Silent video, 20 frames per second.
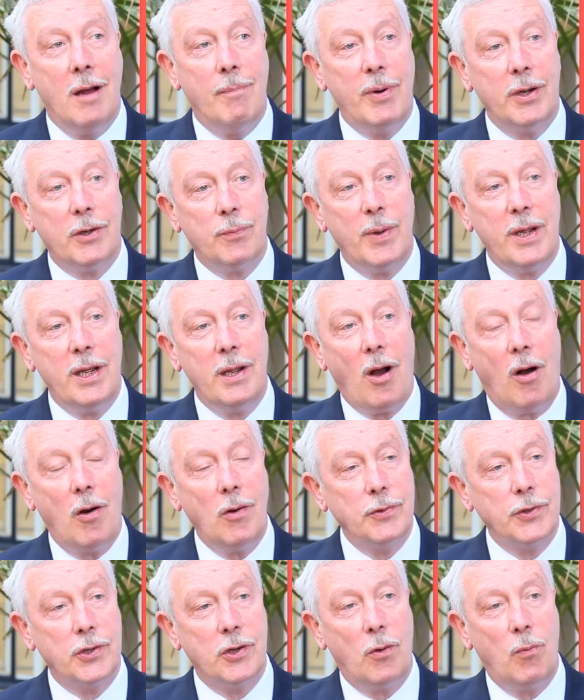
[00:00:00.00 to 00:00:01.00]
But we
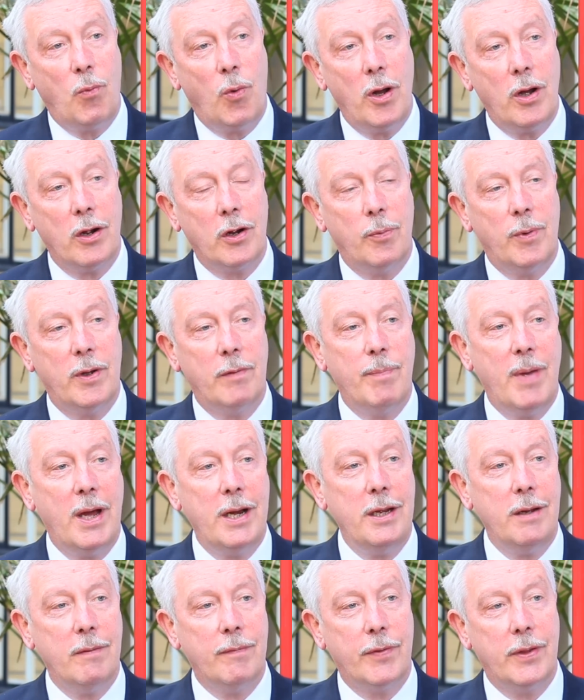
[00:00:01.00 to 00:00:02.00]
also work with
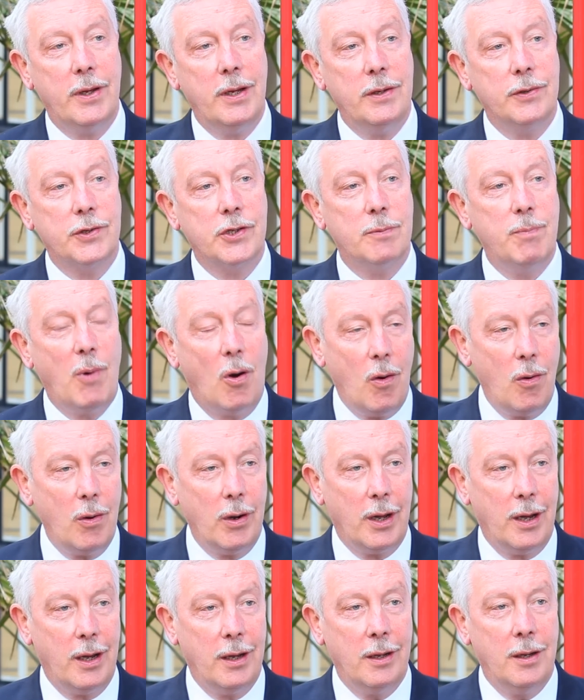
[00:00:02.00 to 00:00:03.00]
many of the
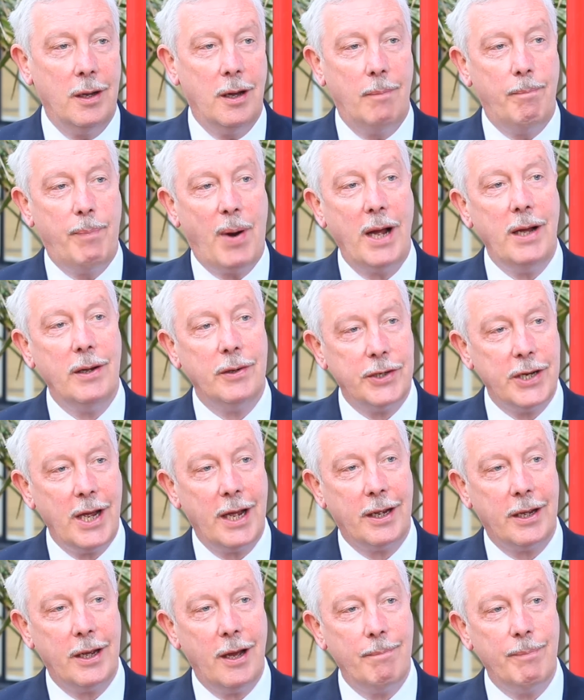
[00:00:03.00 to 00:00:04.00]
smaller
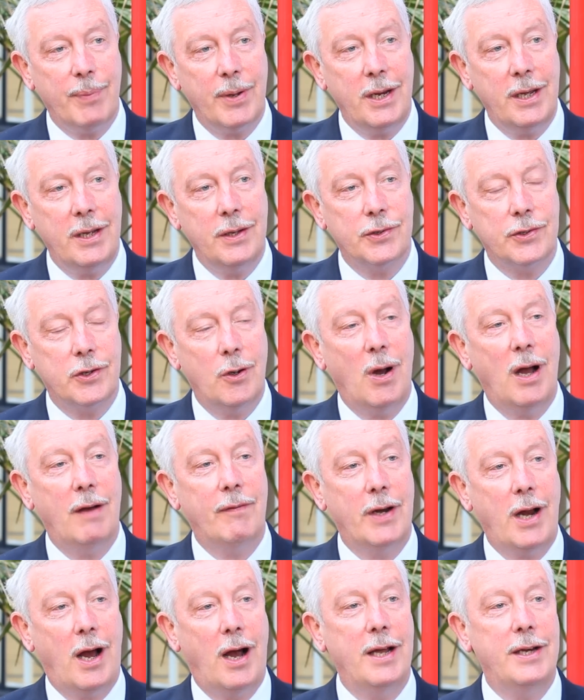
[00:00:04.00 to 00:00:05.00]
biotech companies who have
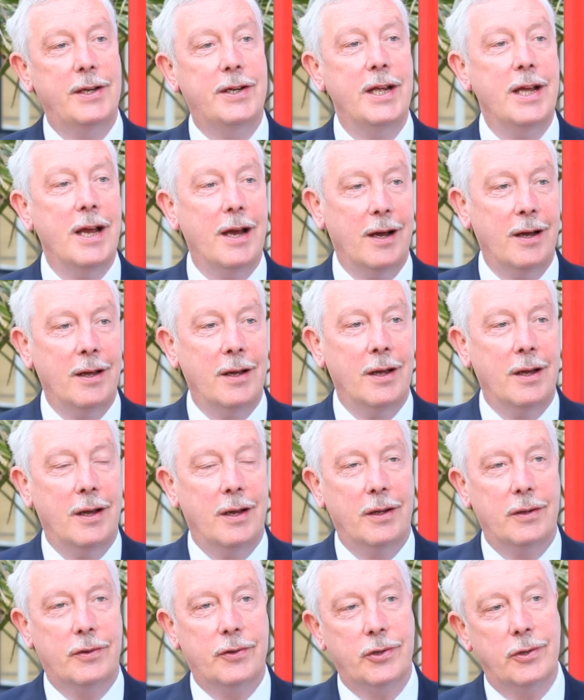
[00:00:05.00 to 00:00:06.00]
an idea
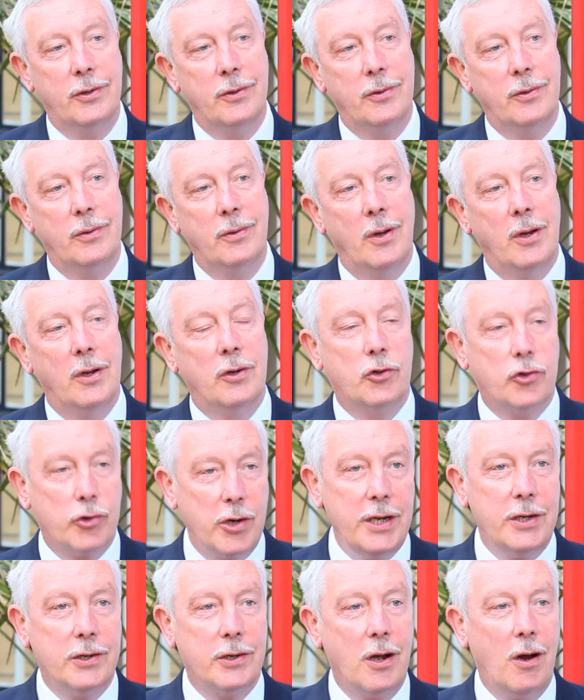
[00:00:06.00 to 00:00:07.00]
to
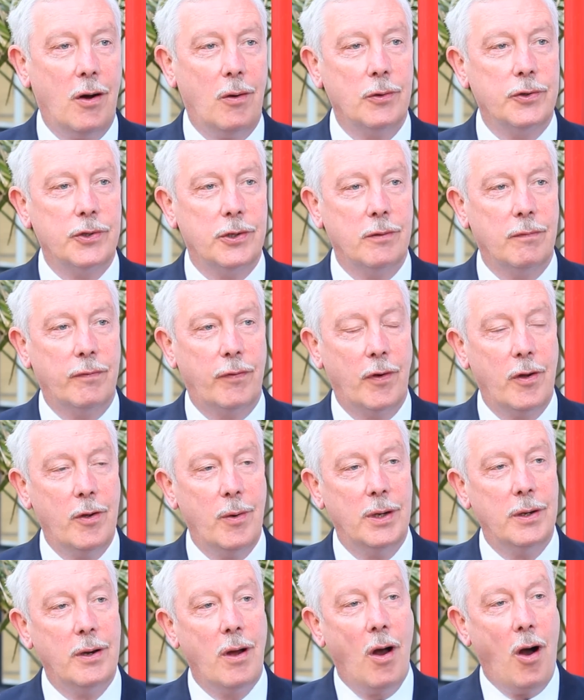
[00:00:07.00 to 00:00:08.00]
treat colds and flu.
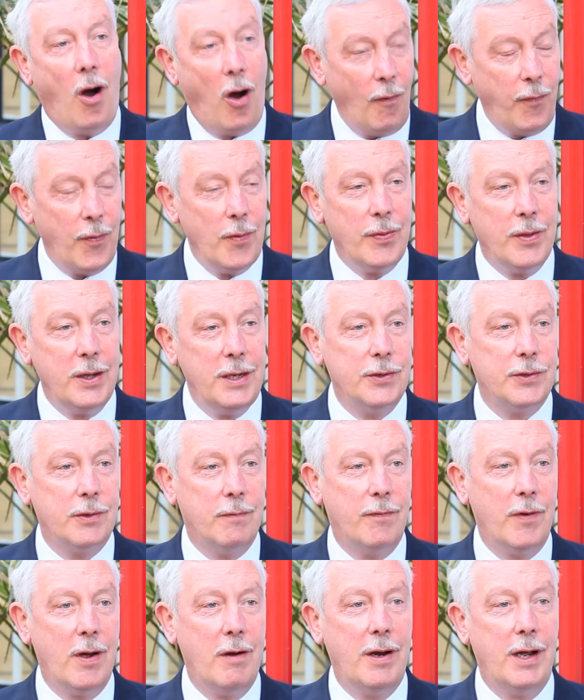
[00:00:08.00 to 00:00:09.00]
And often these are
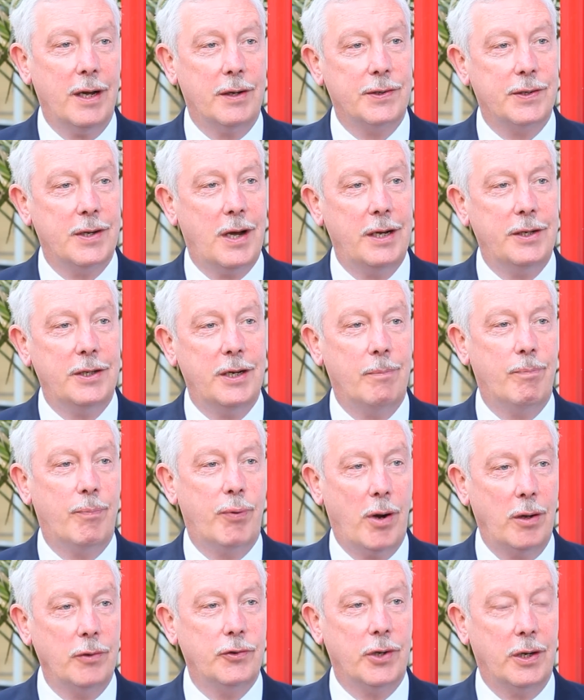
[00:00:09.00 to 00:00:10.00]
very exciting
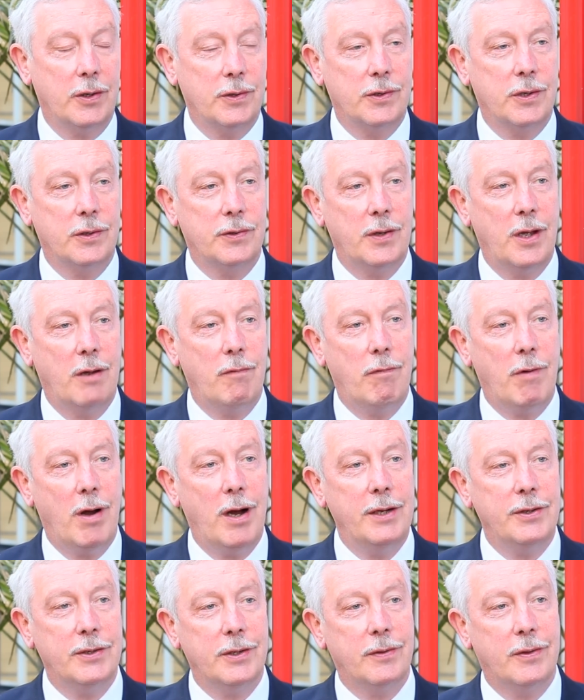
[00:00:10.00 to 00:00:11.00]
projects because they're
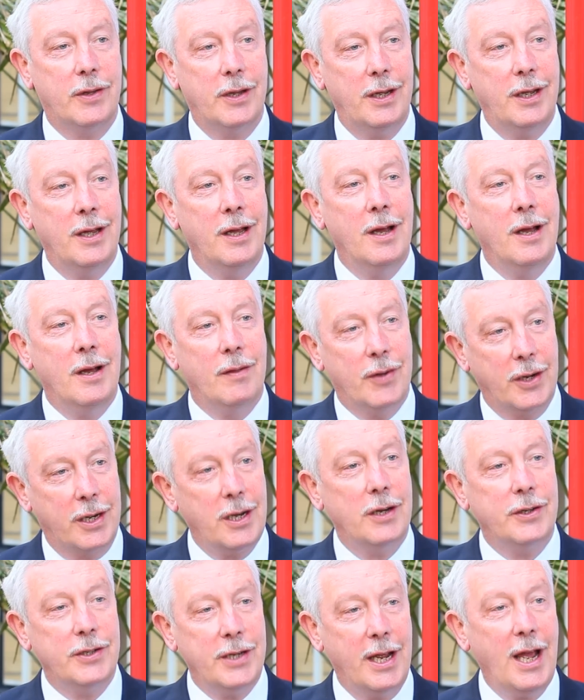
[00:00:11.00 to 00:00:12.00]
right at the
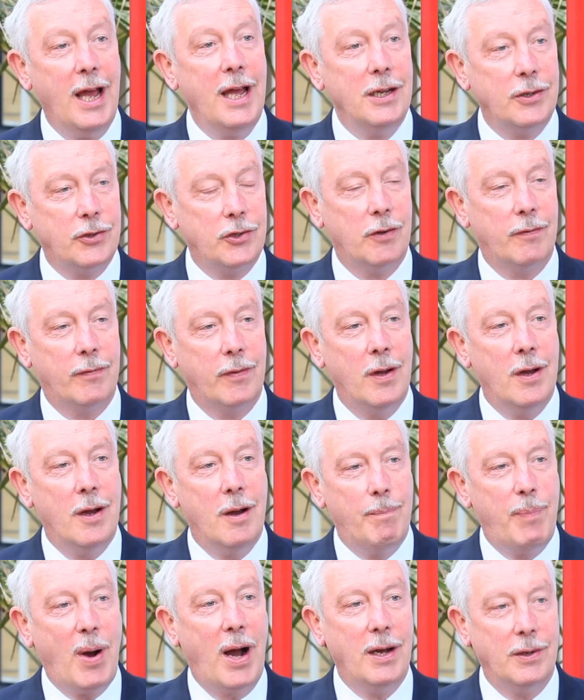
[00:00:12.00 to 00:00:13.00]
cutting edge of
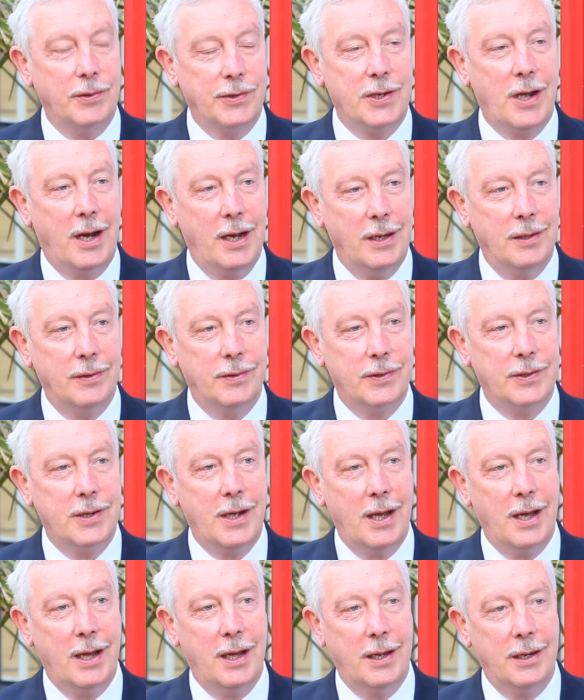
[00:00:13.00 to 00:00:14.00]
bioscience
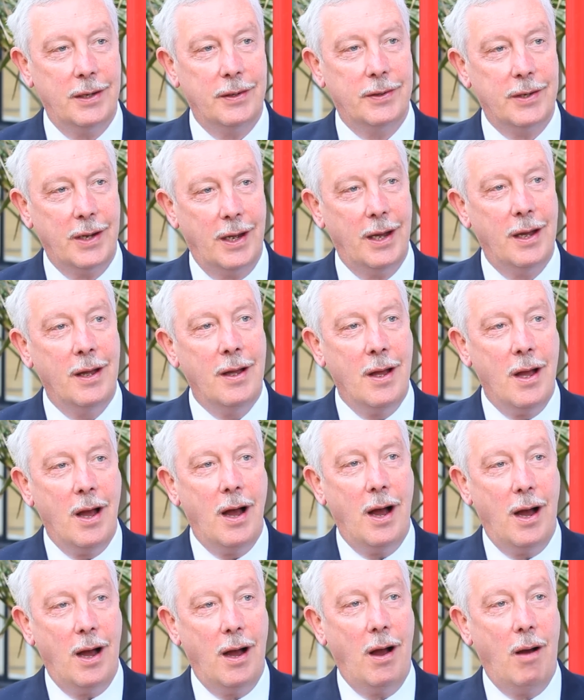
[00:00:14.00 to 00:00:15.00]

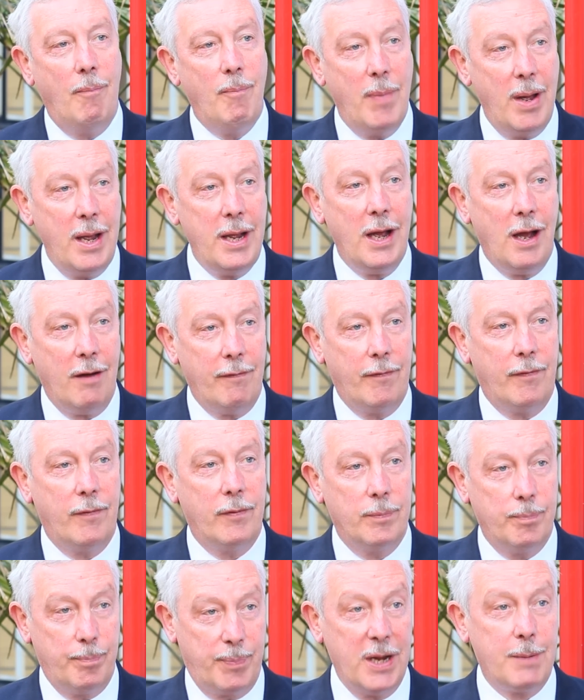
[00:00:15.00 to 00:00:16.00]
and may have
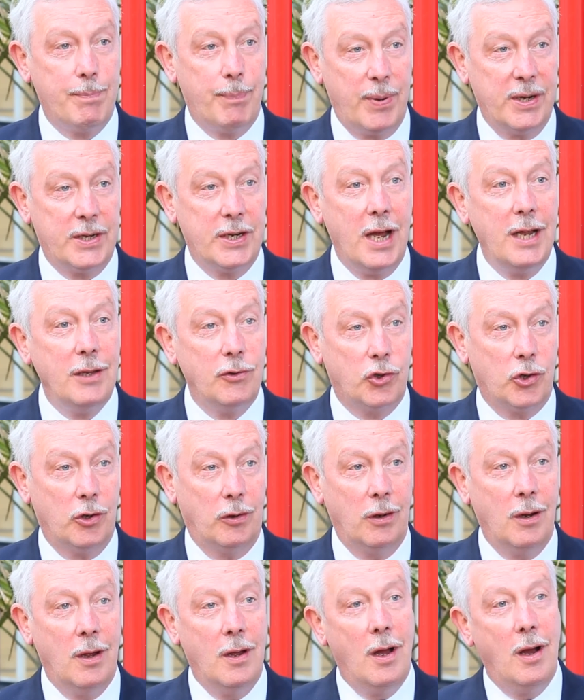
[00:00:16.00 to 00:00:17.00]
big
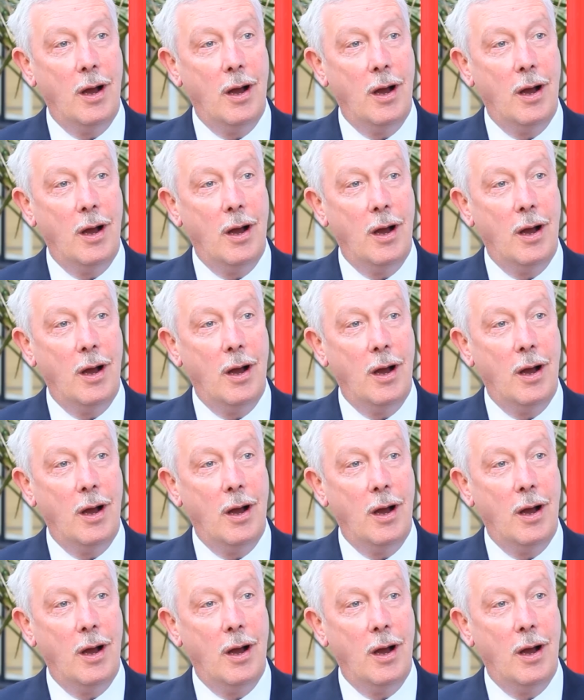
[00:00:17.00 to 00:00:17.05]
potential.